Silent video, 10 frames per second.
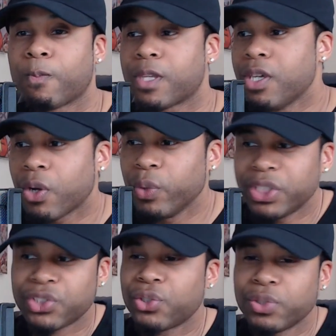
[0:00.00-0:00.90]
We
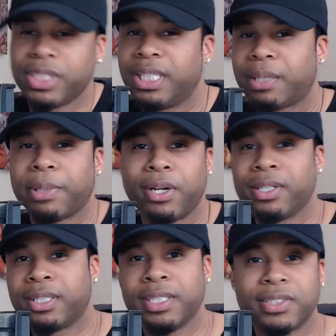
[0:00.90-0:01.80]
just usually think about all
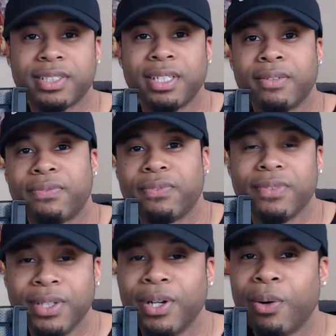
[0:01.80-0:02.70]
the good stuff,
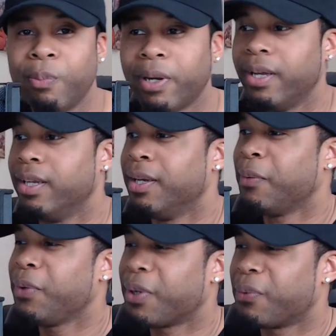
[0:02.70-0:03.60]
but
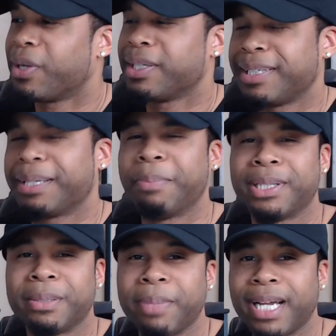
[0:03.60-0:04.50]
we don't want to think
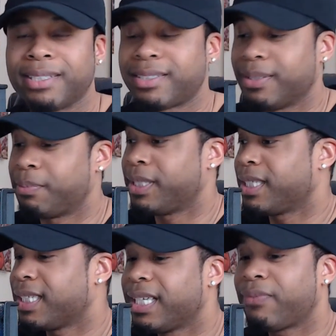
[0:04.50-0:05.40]
about the bad stuff, but it
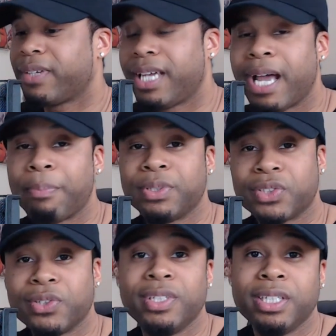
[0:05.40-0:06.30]
can definitely happen.
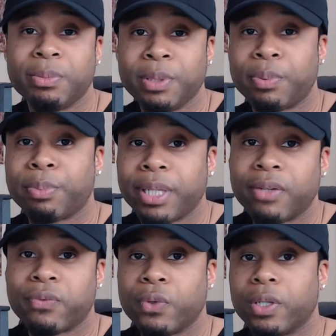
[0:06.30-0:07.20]
So you need to be
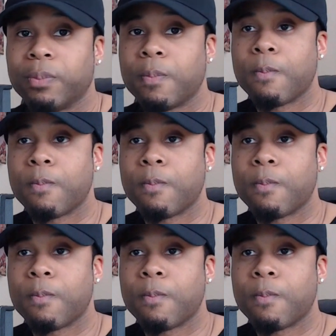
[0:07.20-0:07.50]
prepared for it.